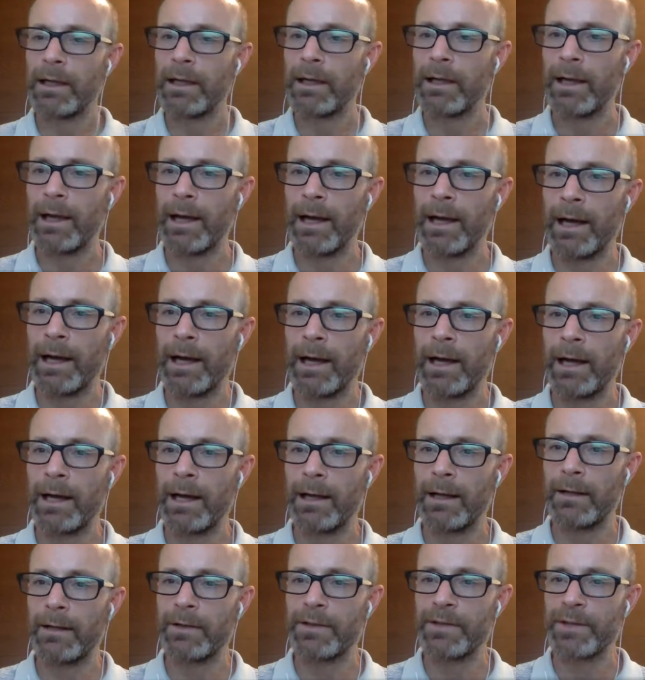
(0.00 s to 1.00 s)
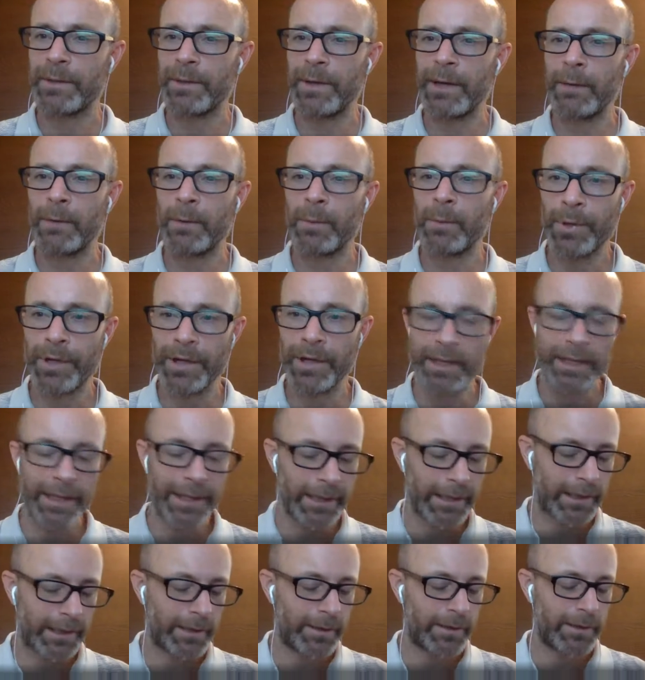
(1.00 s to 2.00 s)
So I will put a
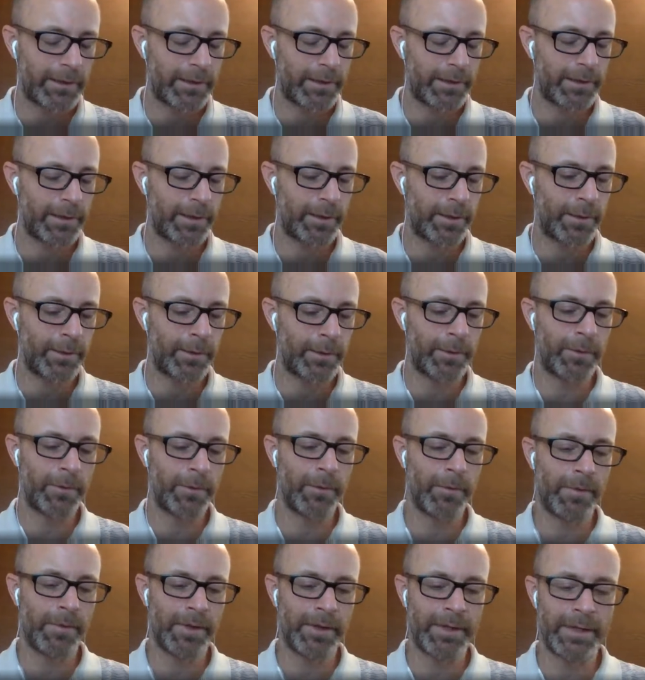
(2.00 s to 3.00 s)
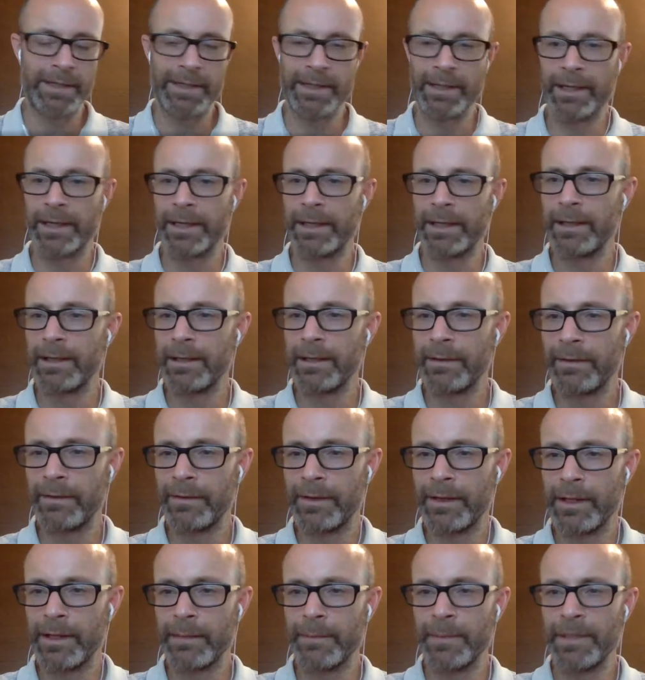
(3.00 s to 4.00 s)
link to the design in
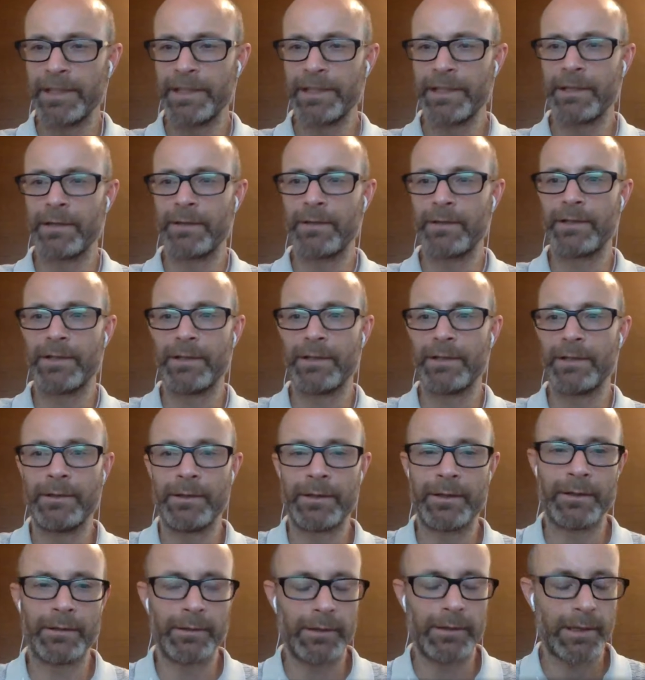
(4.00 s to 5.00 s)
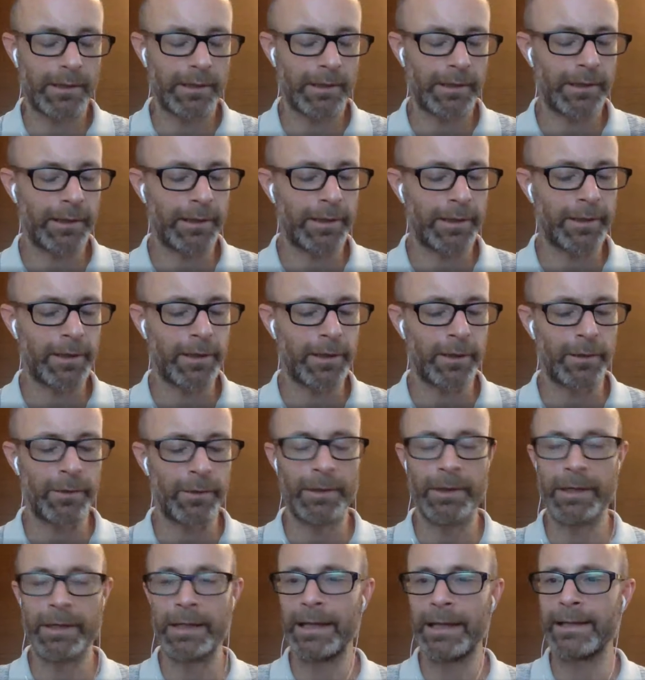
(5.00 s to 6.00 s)
the meeting notes and you can
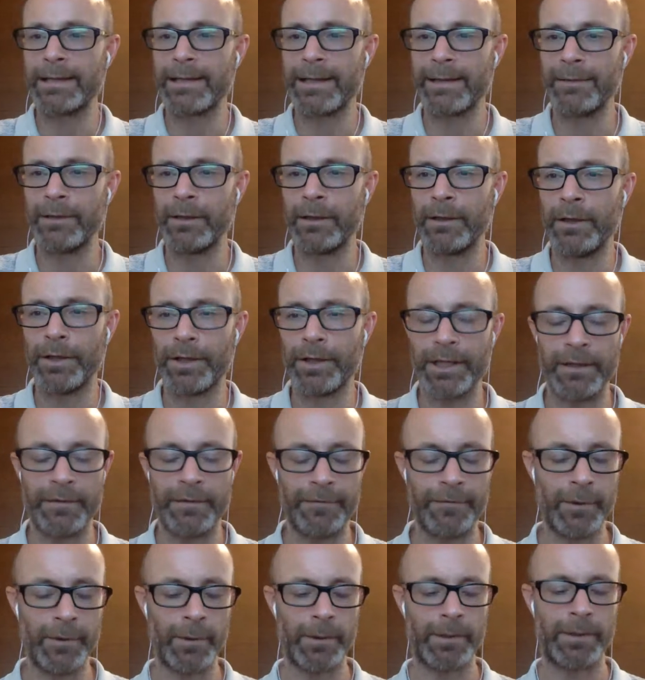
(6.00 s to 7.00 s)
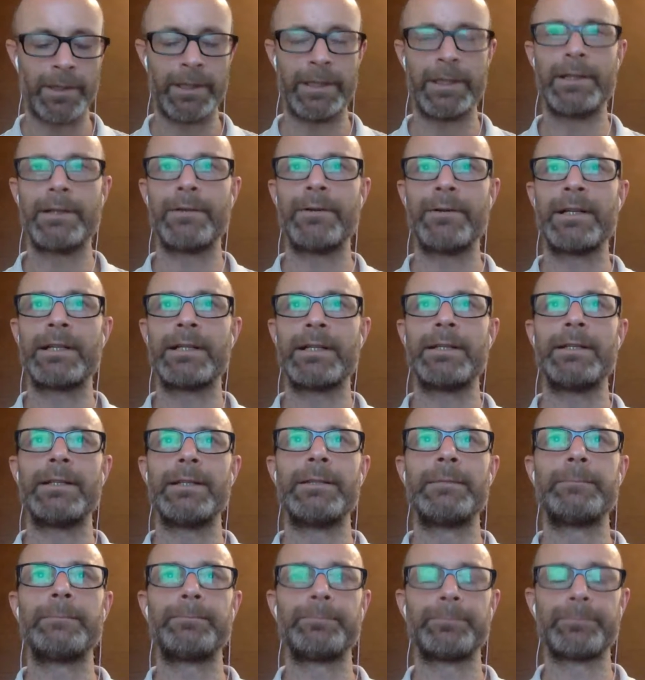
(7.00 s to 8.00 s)
go and have a look if you are
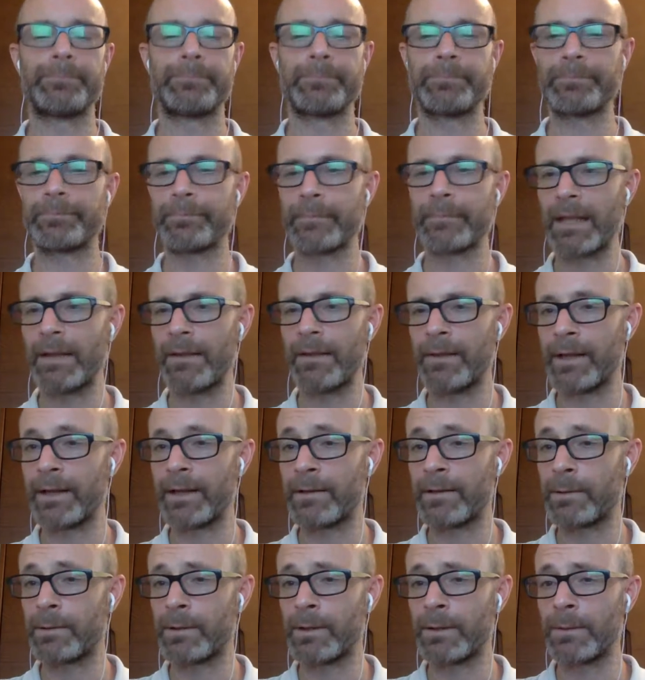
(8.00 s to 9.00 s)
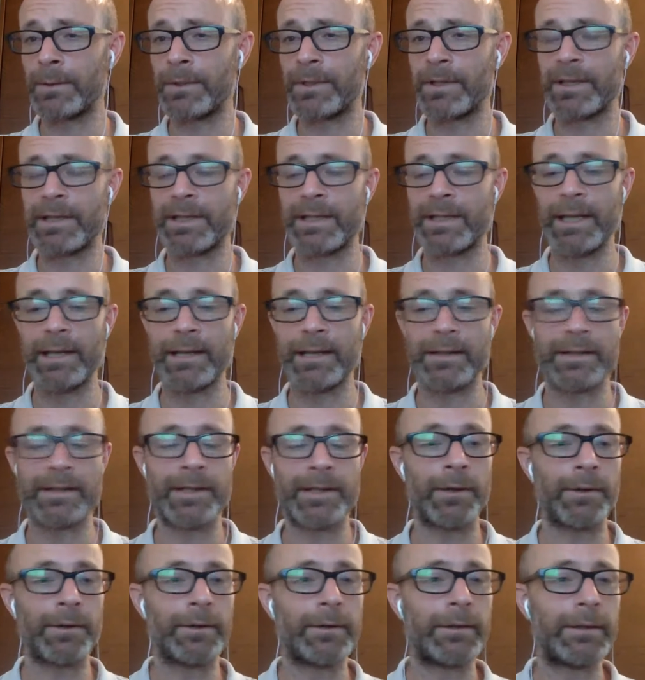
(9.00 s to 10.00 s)
interested. That is all I wanted to say.
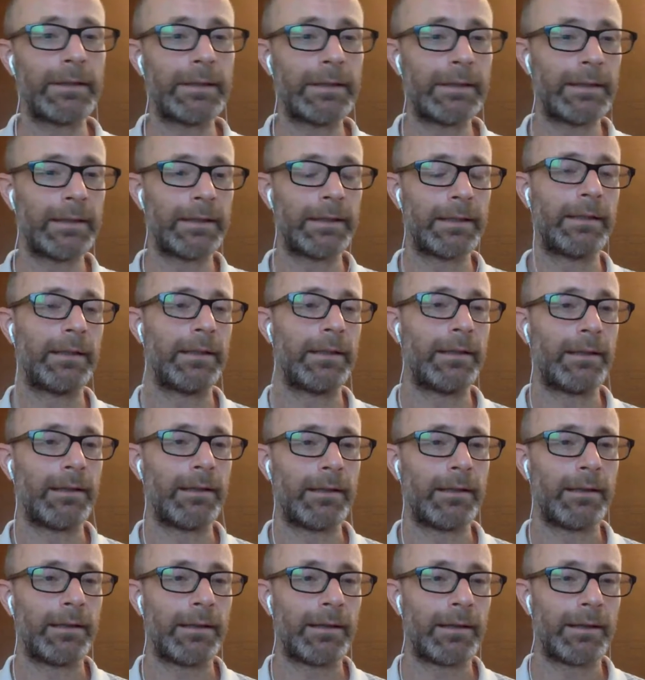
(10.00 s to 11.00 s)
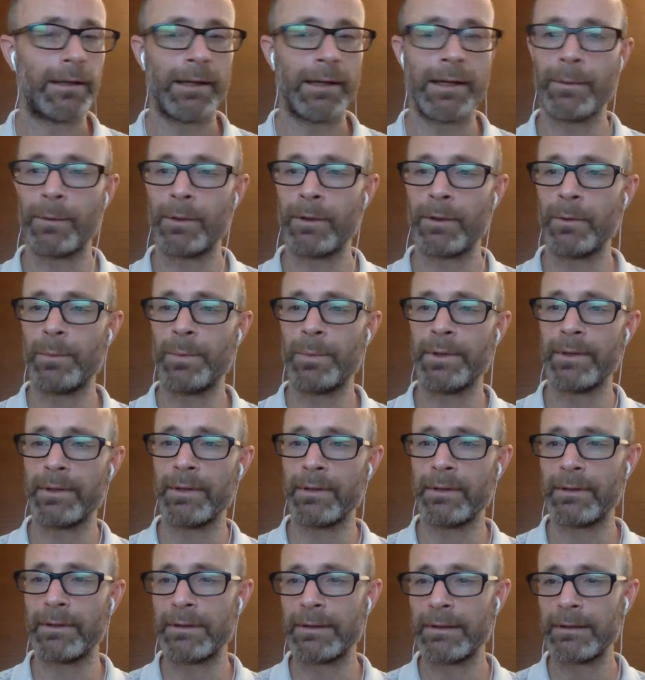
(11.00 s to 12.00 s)
So I will
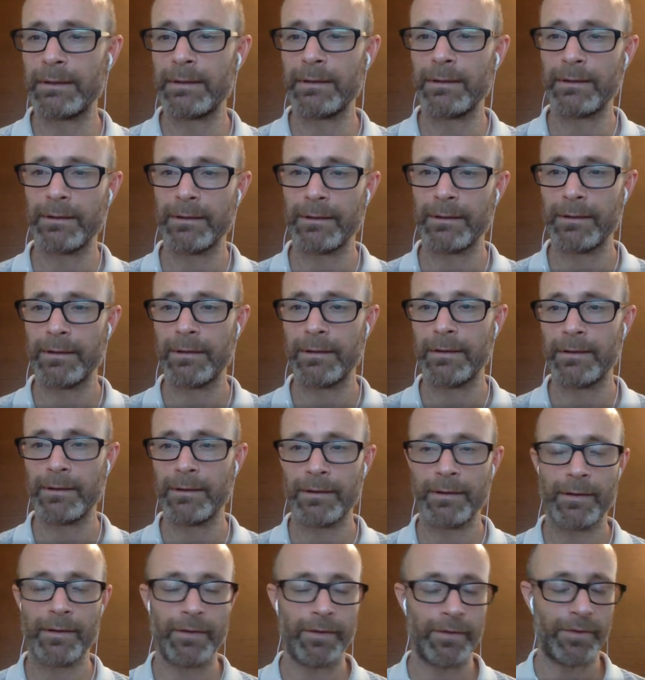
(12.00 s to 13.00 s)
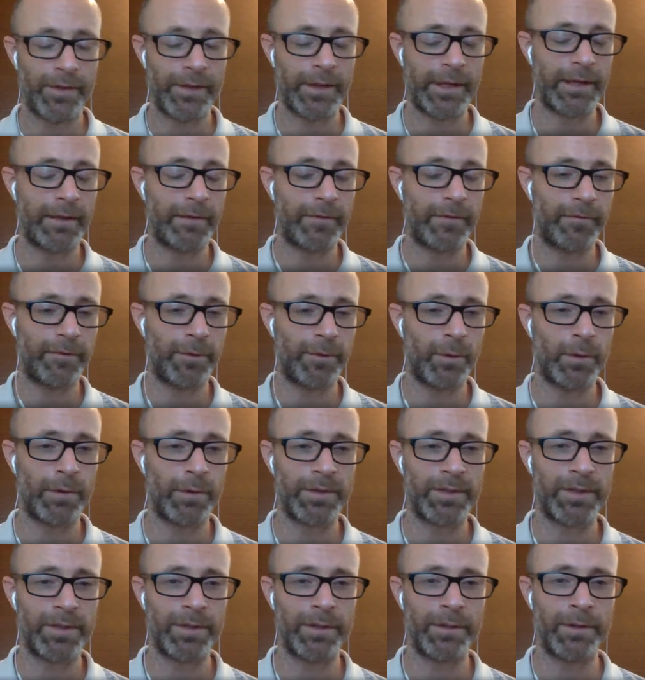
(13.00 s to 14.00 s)
open the
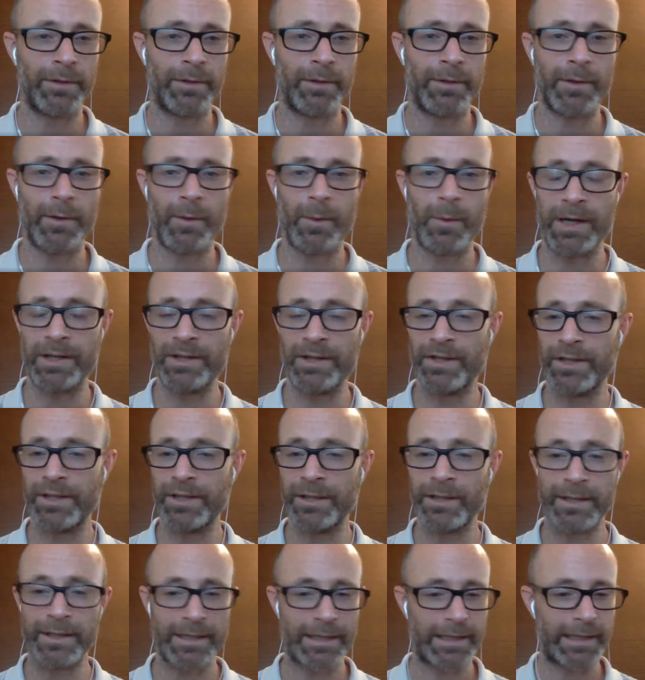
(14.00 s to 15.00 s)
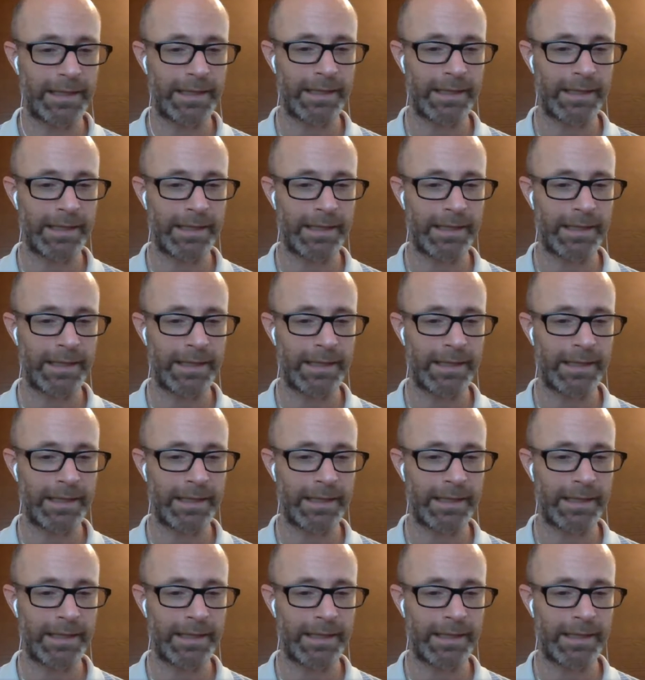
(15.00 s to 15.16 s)
floor to questions.